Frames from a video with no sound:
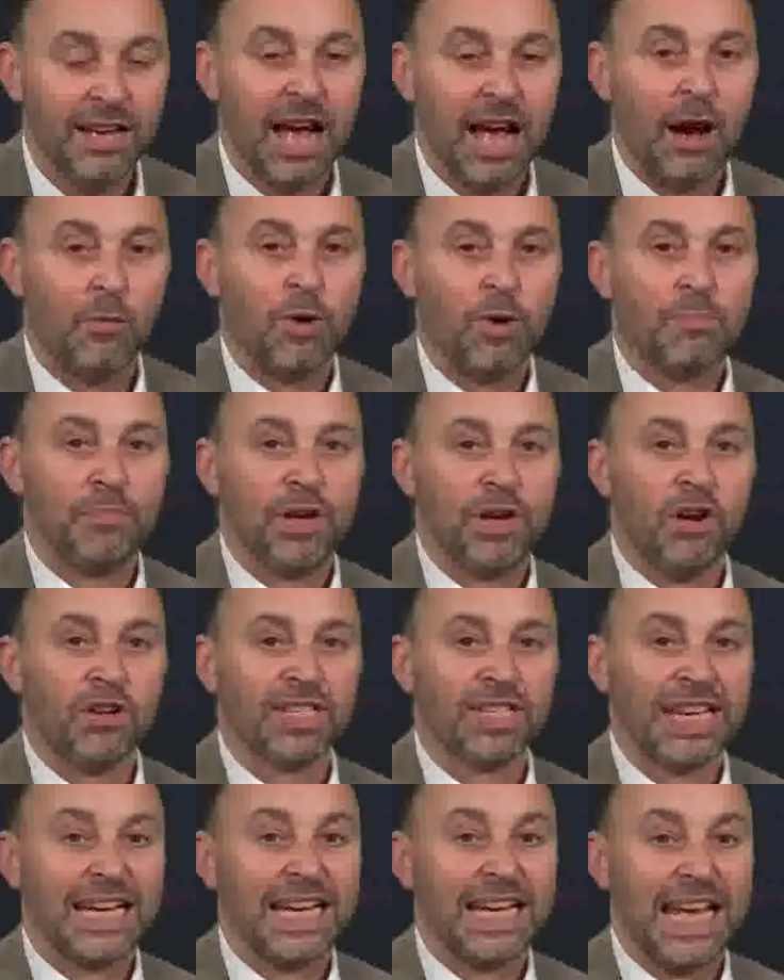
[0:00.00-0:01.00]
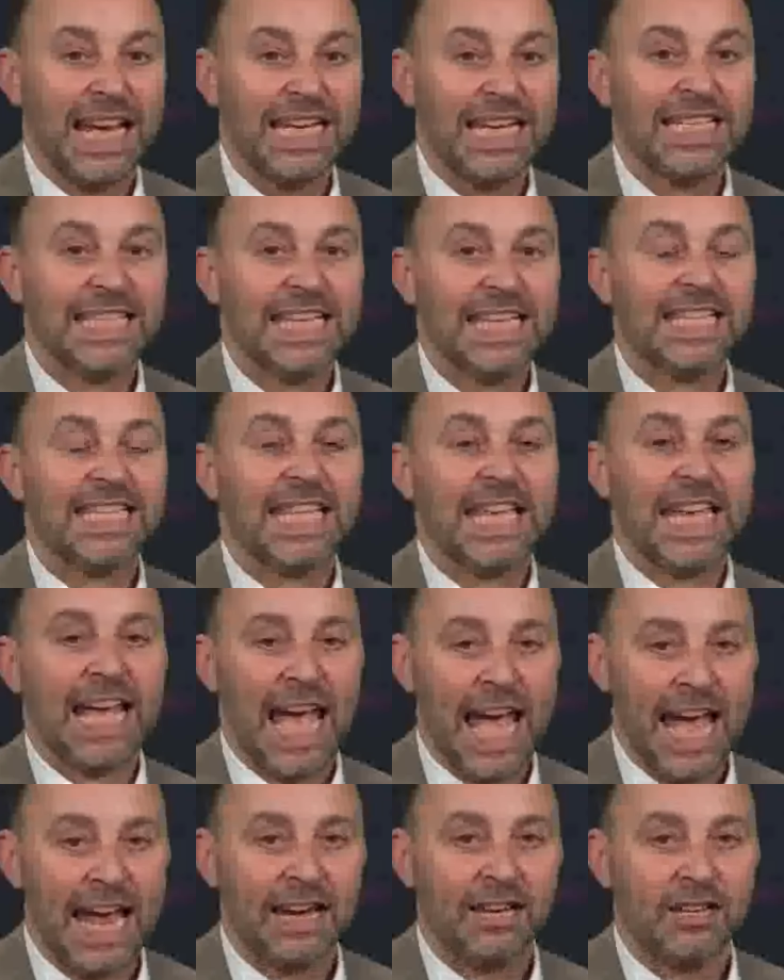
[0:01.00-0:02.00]
and we'll be asking, is this the
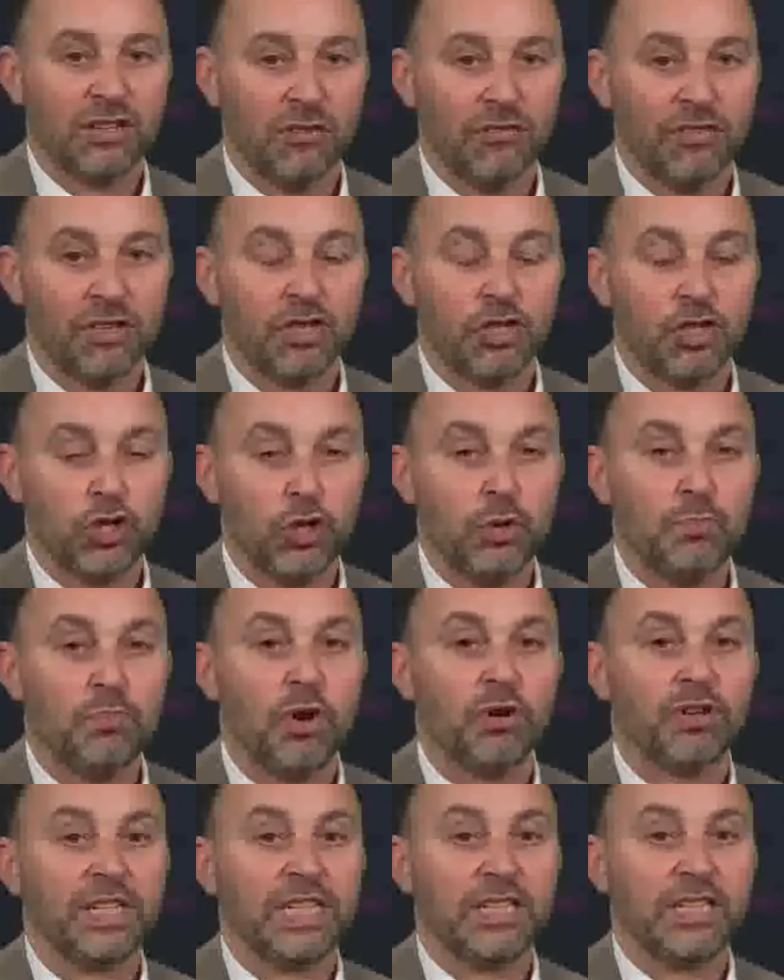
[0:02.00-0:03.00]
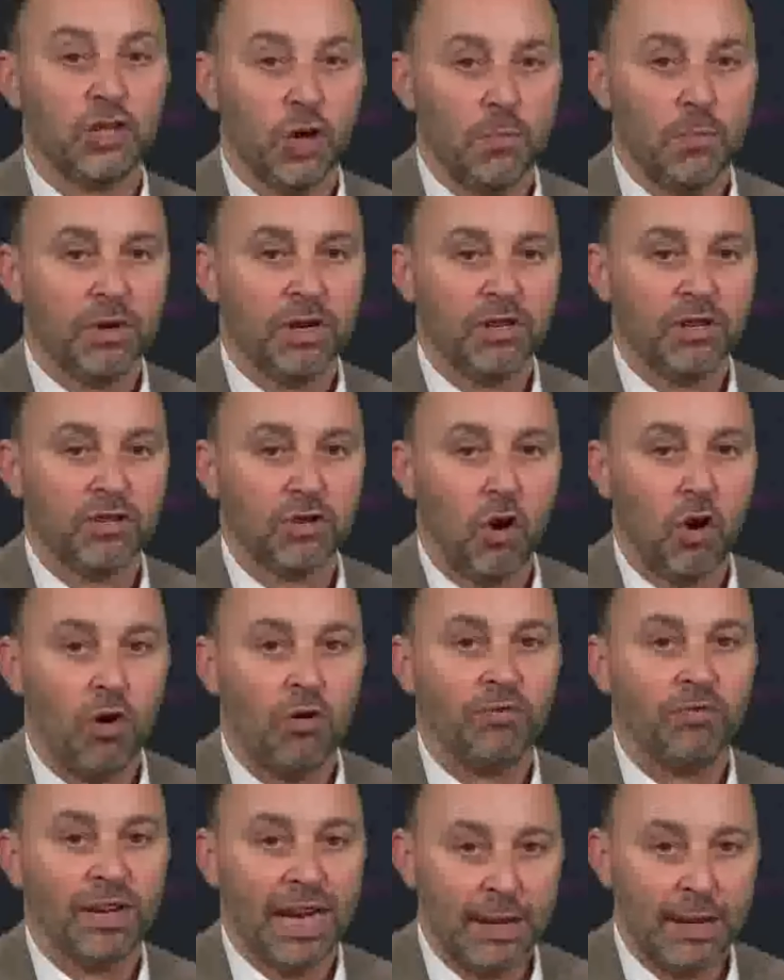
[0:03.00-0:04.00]
end of the two-party dominance
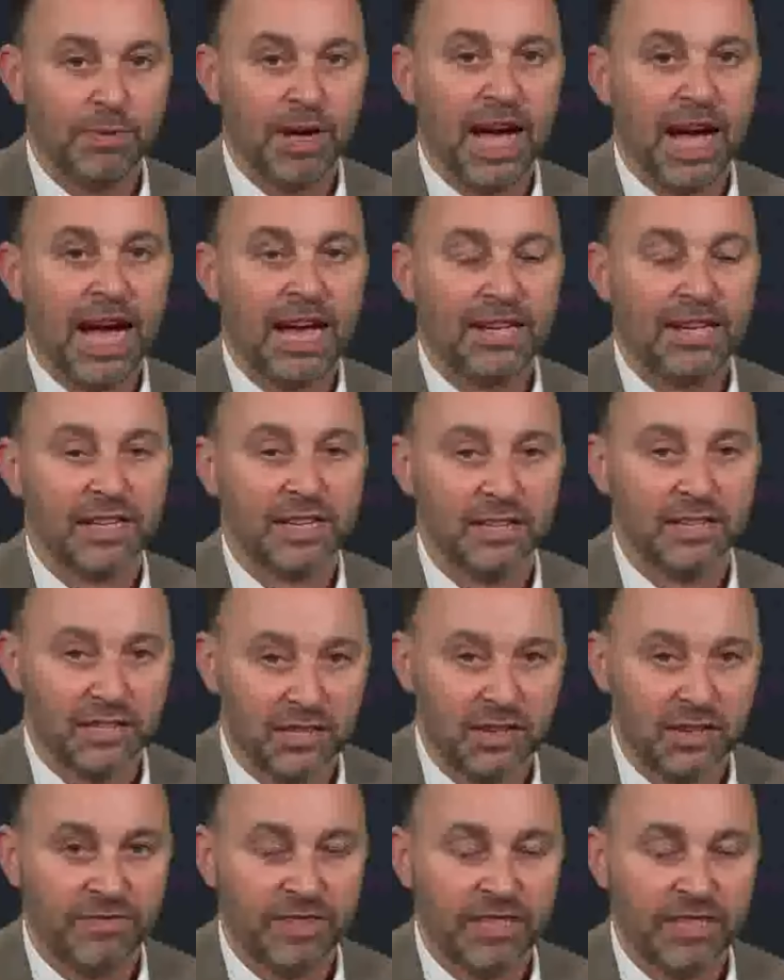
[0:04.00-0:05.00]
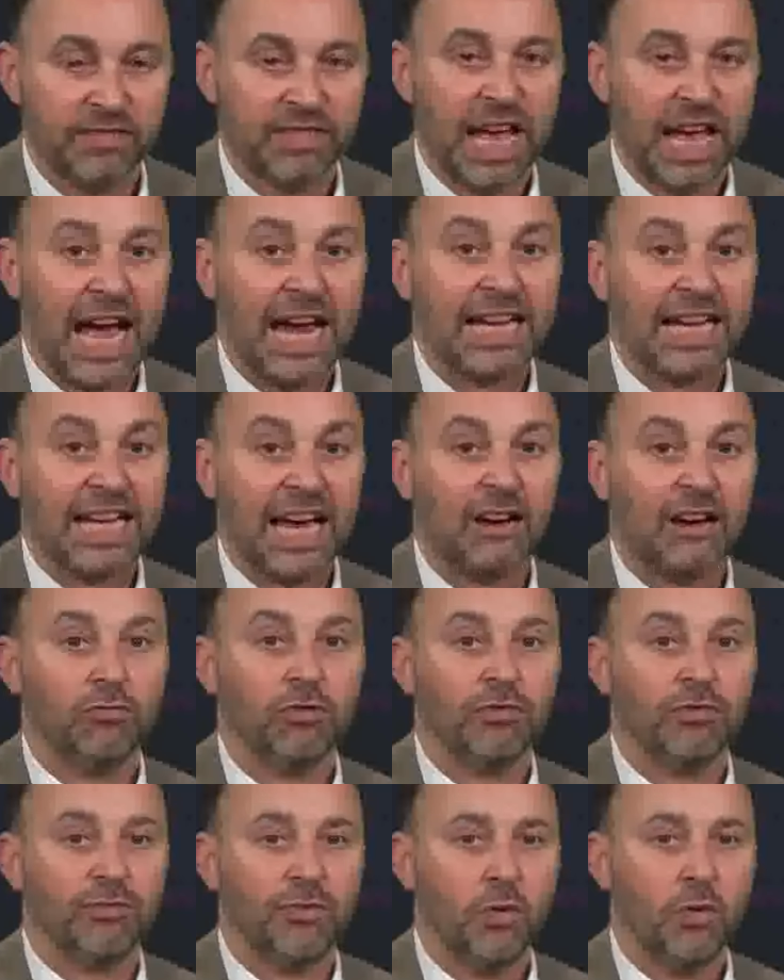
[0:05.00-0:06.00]
of Labour and the Conservatives, and can
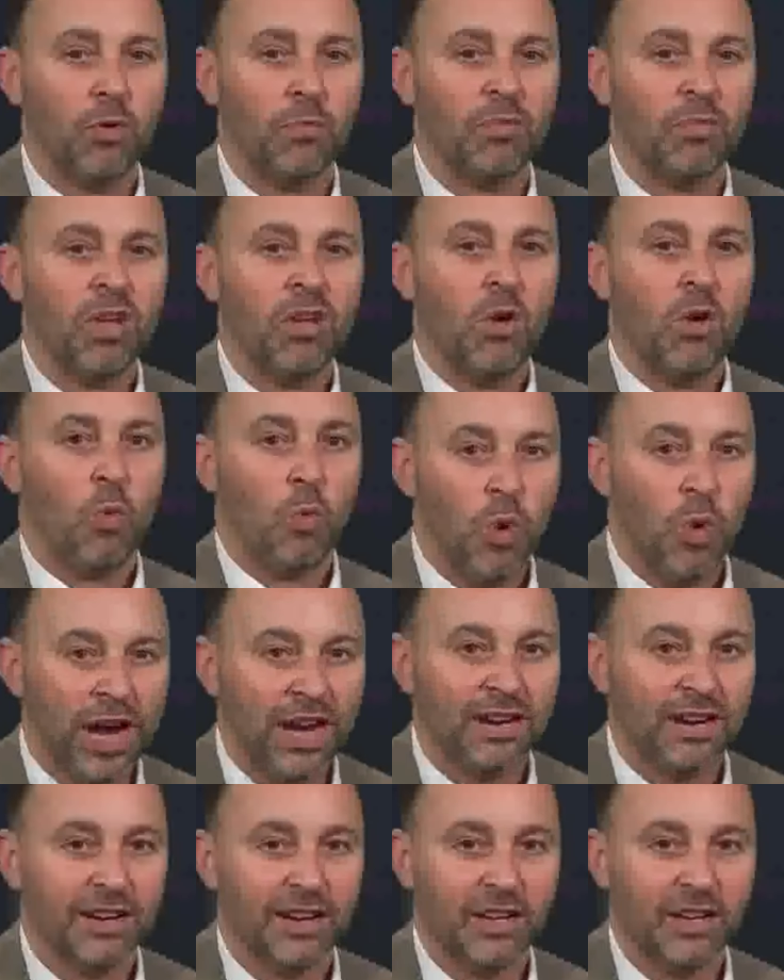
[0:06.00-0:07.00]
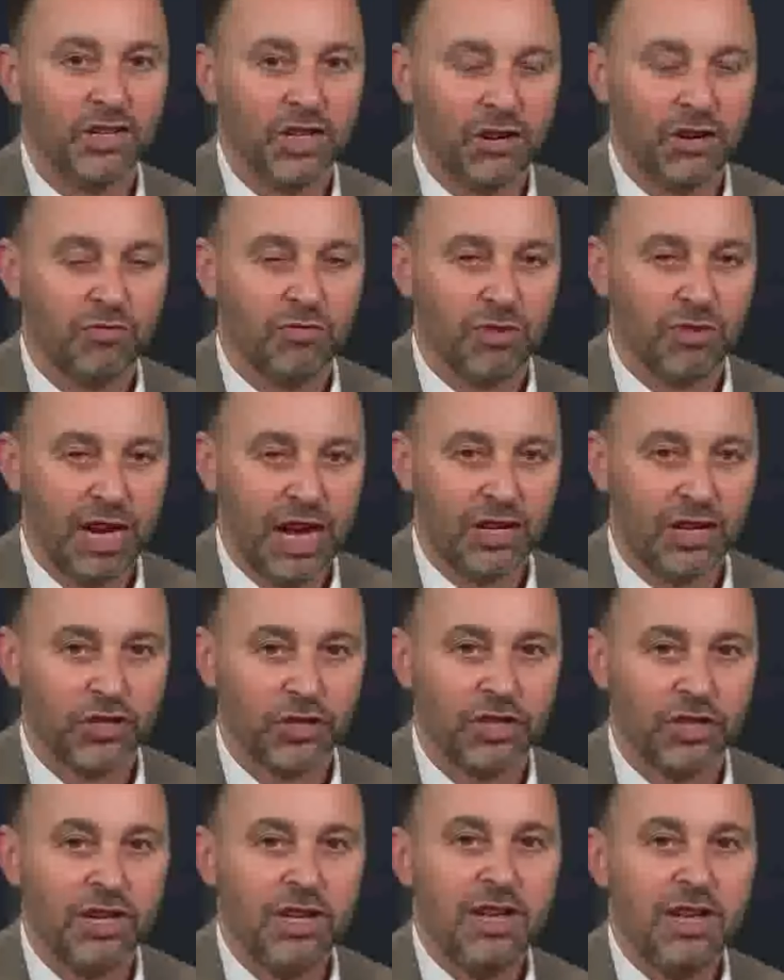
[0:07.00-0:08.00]
Reform win a general
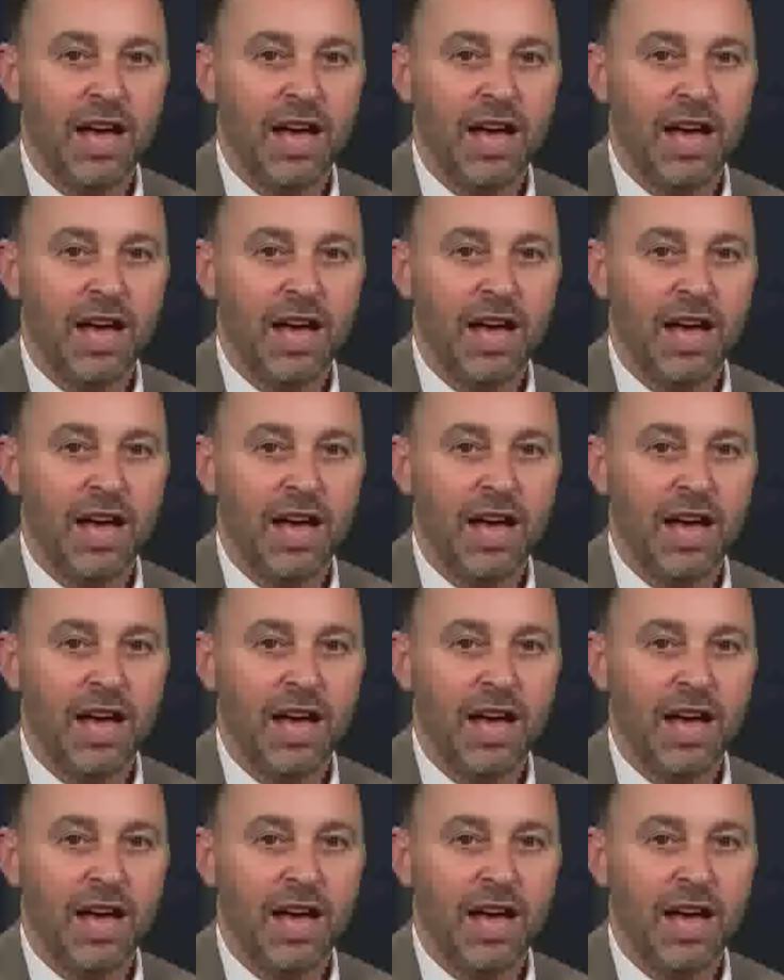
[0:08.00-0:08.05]
election?